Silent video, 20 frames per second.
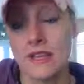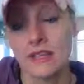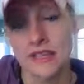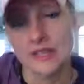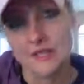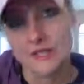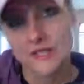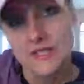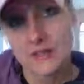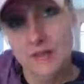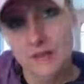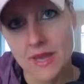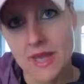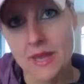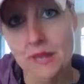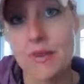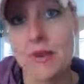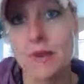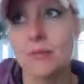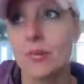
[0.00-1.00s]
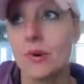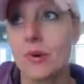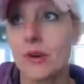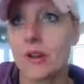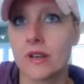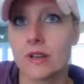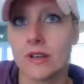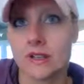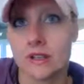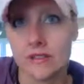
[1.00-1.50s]
if it's a man-made
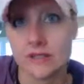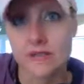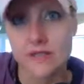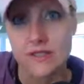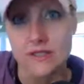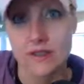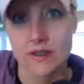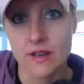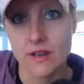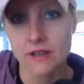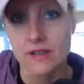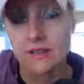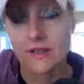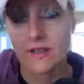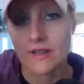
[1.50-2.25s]
product, if it's got